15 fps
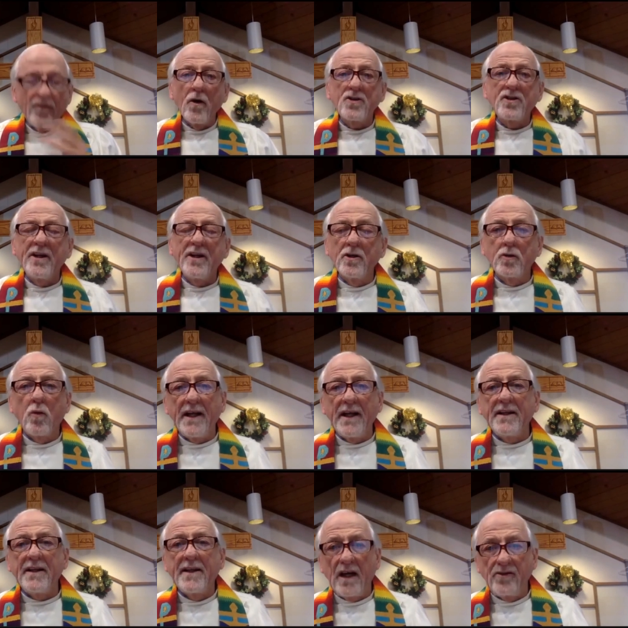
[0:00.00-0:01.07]
First, here's what
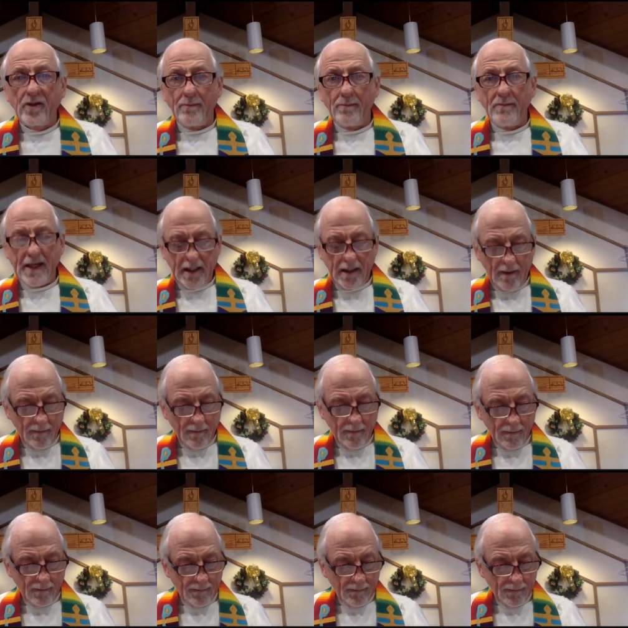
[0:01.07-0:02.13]
it doesn't mean.
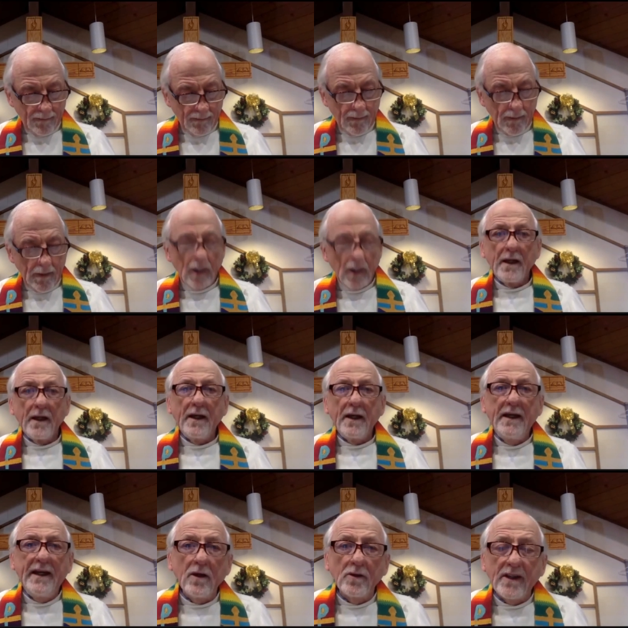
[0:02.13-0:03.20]

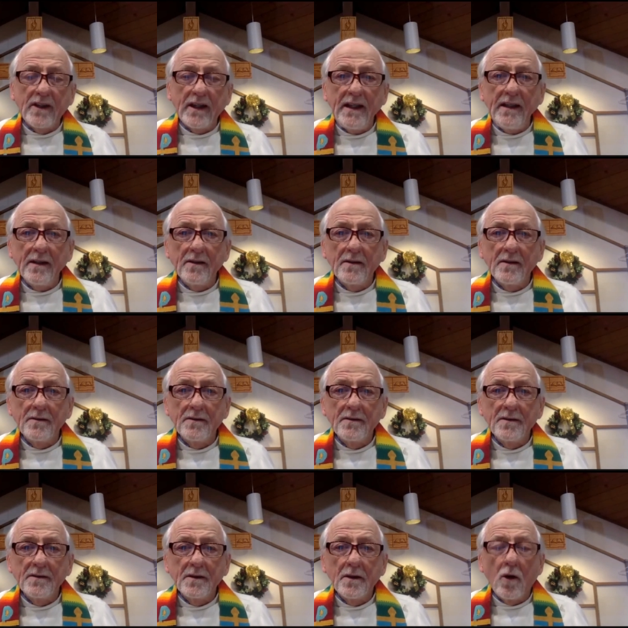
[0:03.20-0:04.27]
Guilty
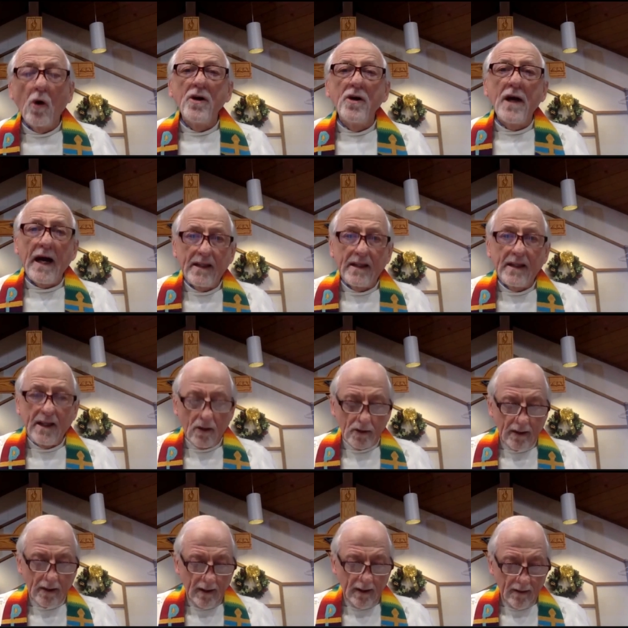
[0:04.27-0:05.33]
or not
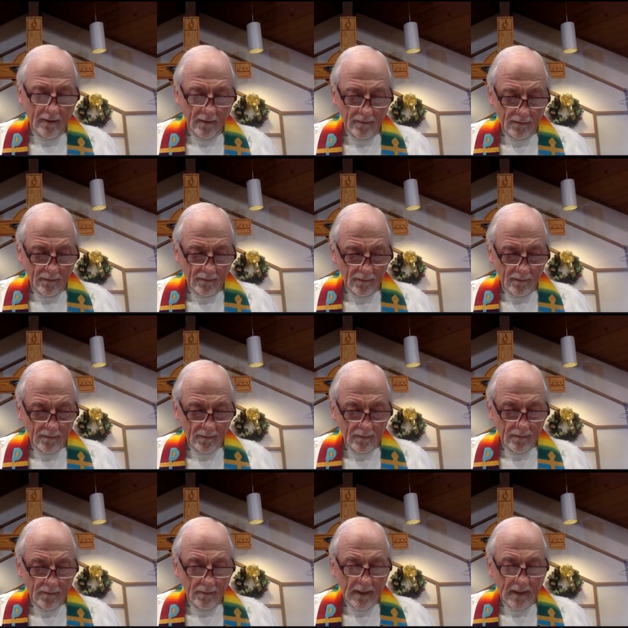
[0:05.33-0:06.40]
guilty.
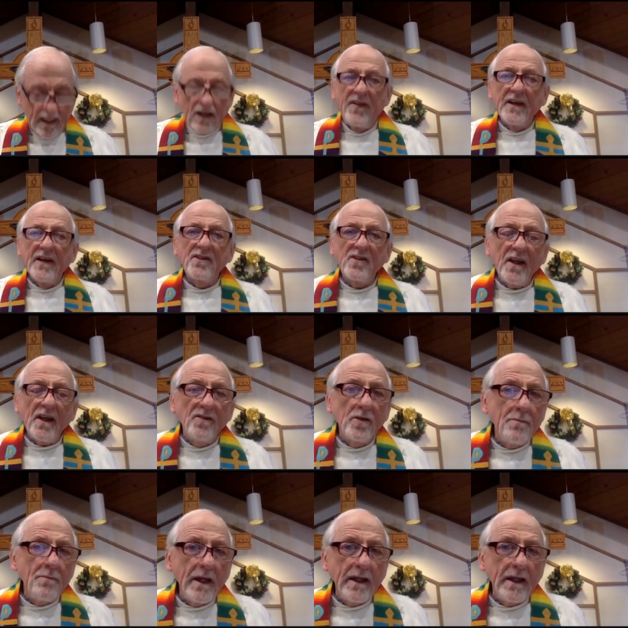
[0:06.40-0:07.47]
This is
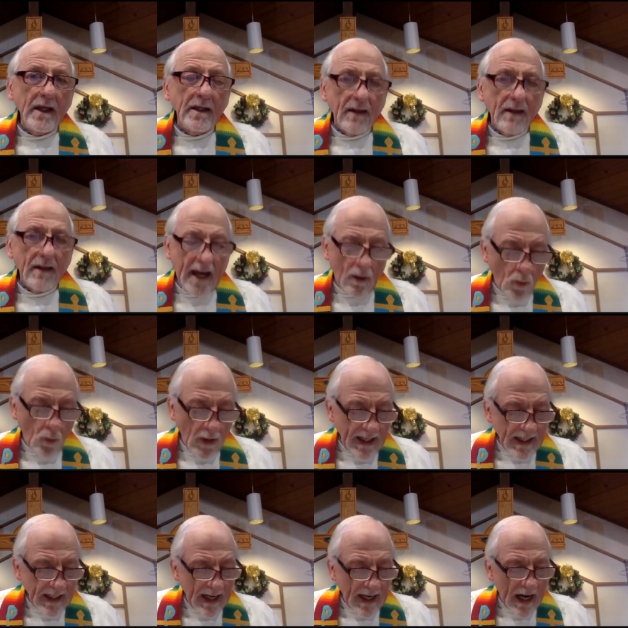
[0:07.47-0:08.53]
a meaning that
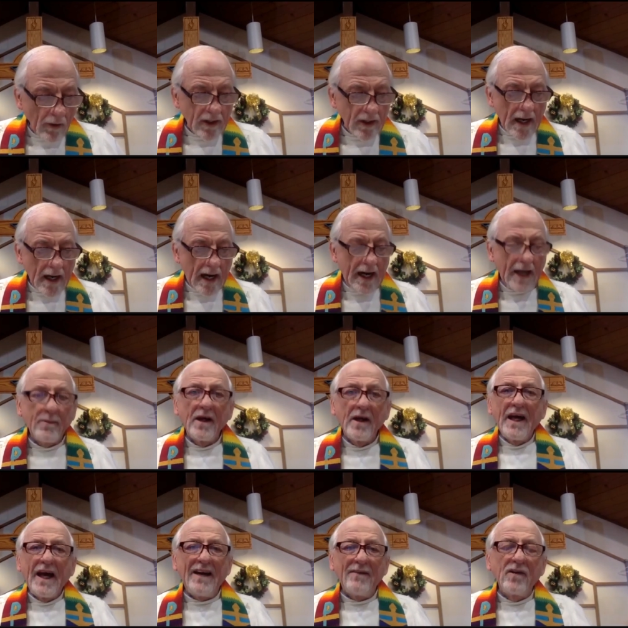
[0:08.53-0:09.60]
we in our time
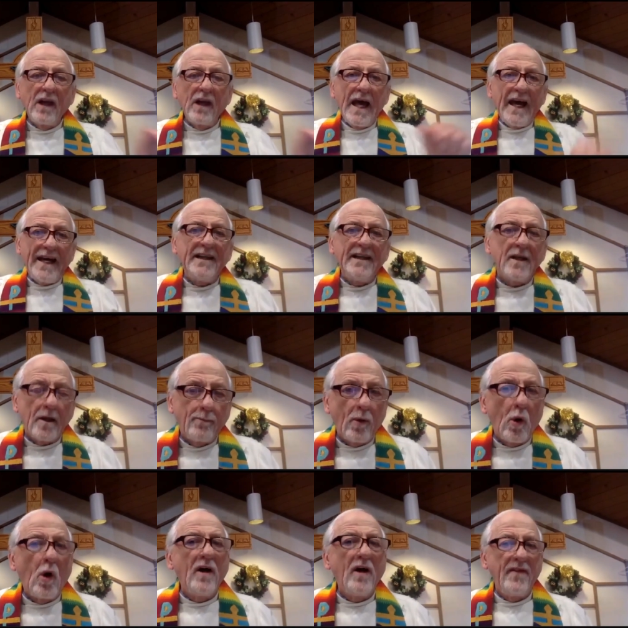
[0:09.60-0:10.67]
have laid
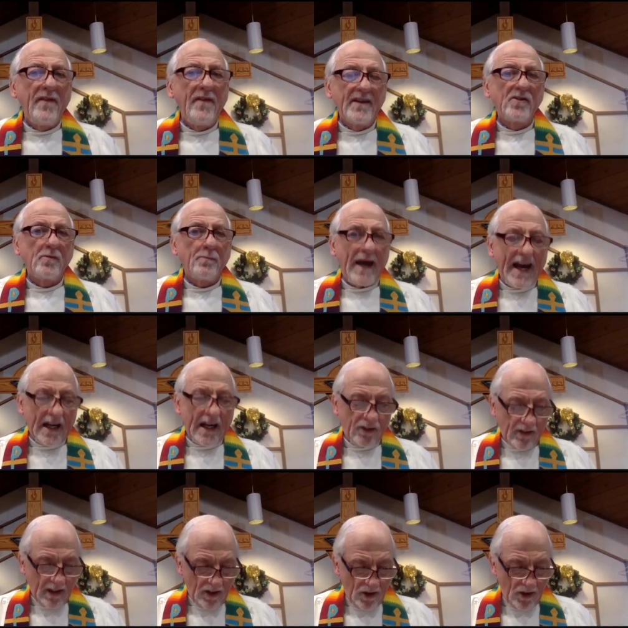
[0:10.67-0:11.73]
upon this
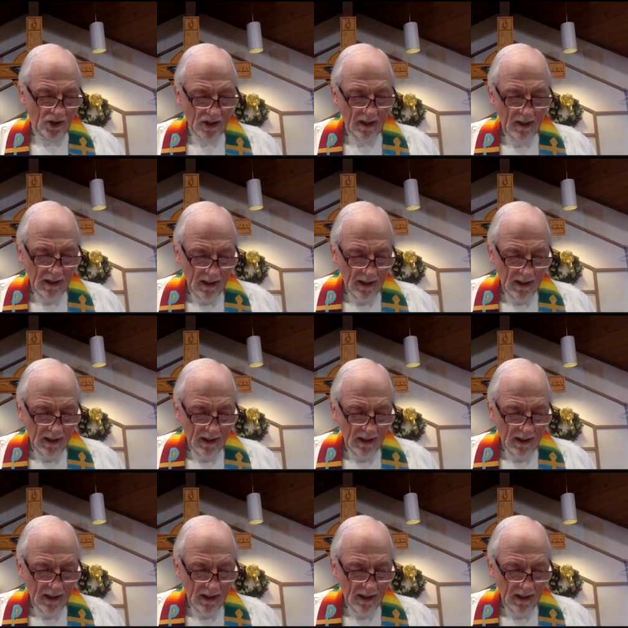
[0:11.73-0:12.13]
passage.